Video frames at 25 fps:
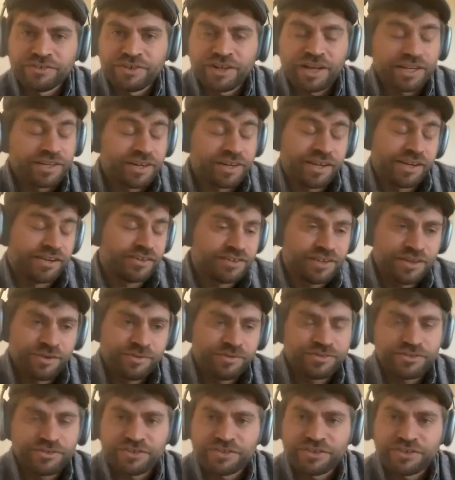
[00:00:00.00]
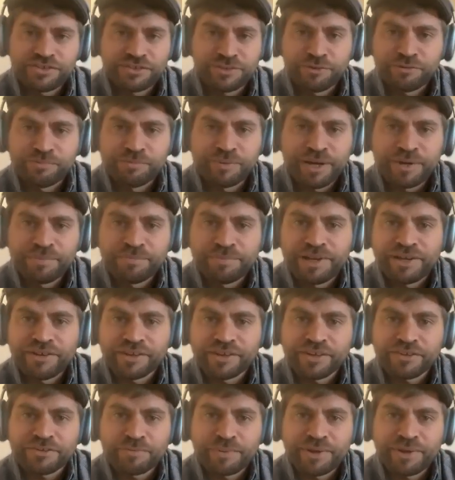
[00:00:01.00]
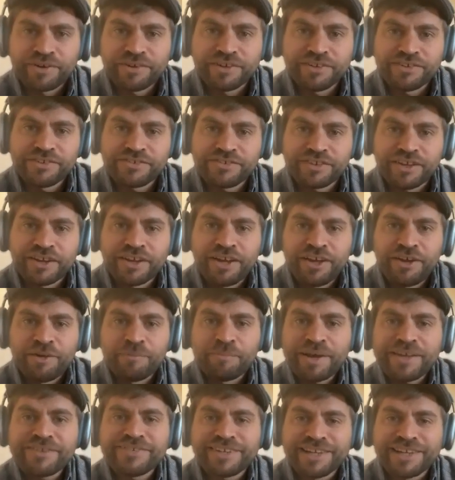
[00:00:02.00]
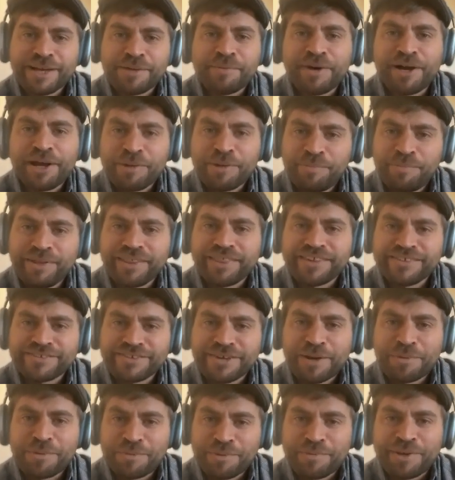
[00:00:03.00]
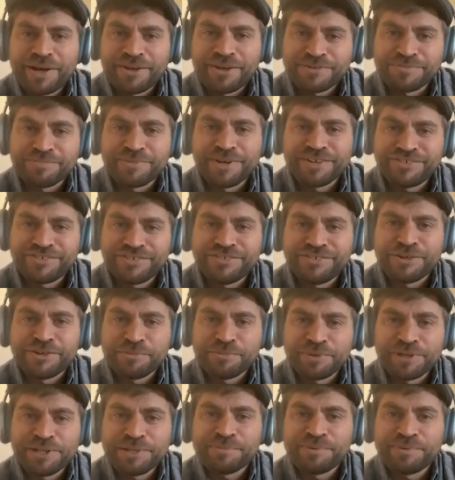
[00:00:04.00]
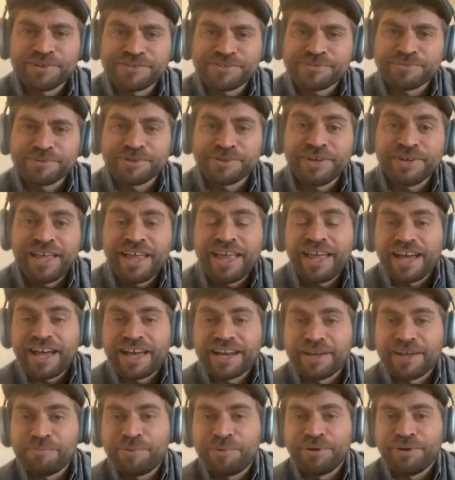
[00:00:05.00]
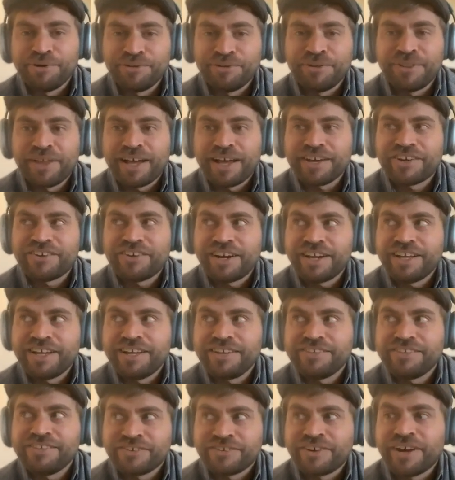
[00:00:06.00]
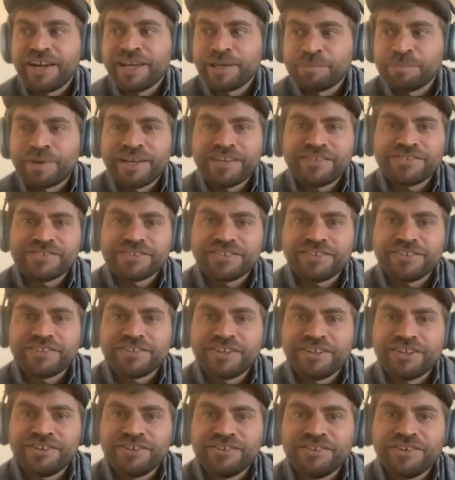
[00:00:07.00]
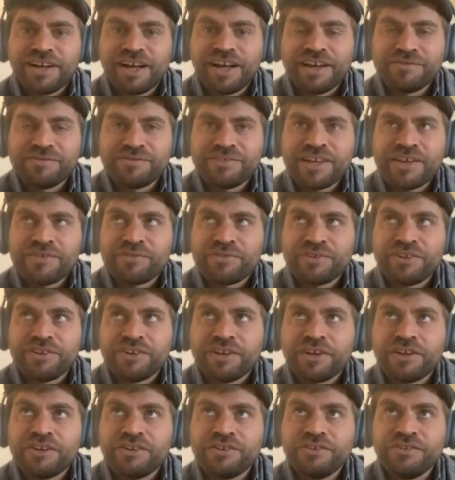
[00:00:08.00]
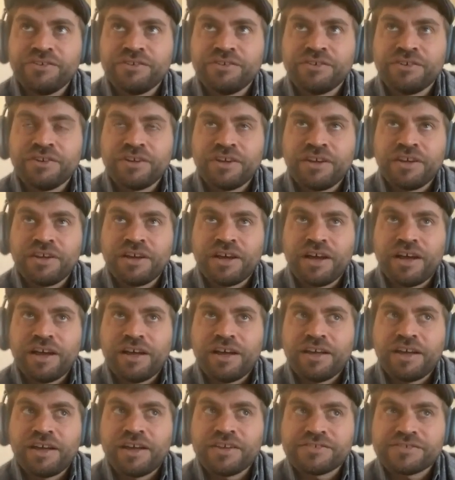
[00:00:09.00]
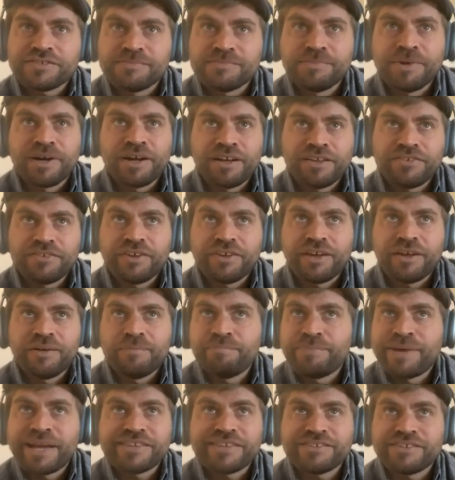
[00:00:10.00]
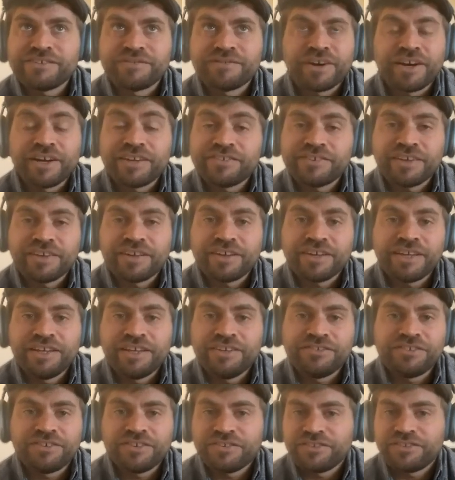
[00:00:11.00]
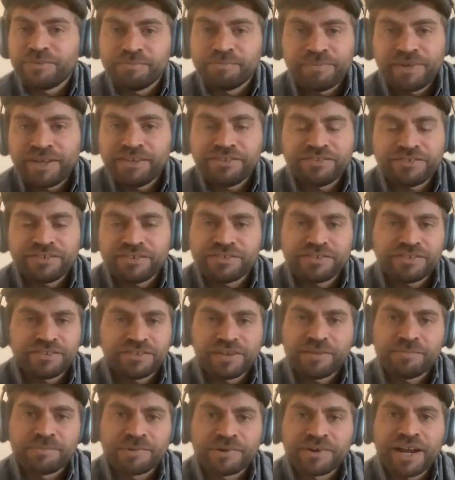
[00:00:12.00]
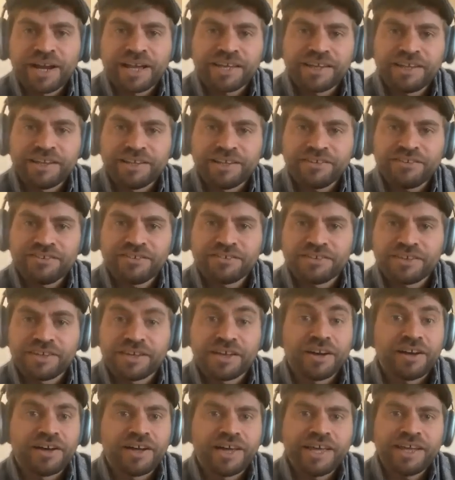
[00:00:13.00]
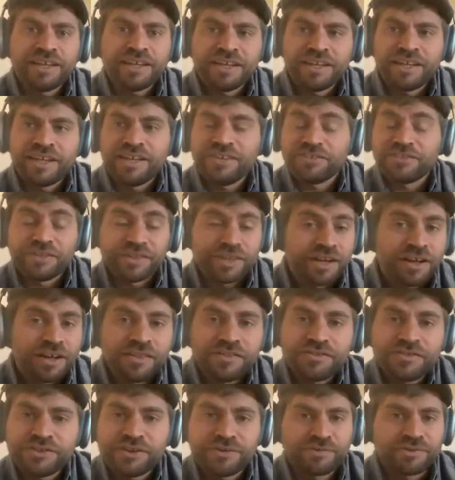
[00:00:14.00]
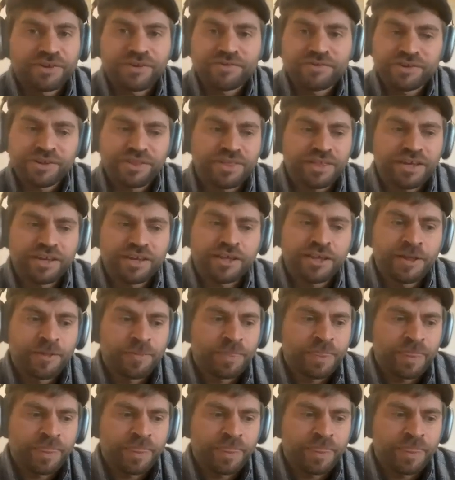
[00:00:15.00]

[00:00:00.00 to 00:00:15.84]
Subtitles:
I don't know, it was just a sort of mind-blowing experience. So basically I'm hyping this up about as much as humanly possible. And I put all that credit to Craig Mazin, who I've never known a smarter, better writer. He's just a miraculous guy. He's got the answer for everything.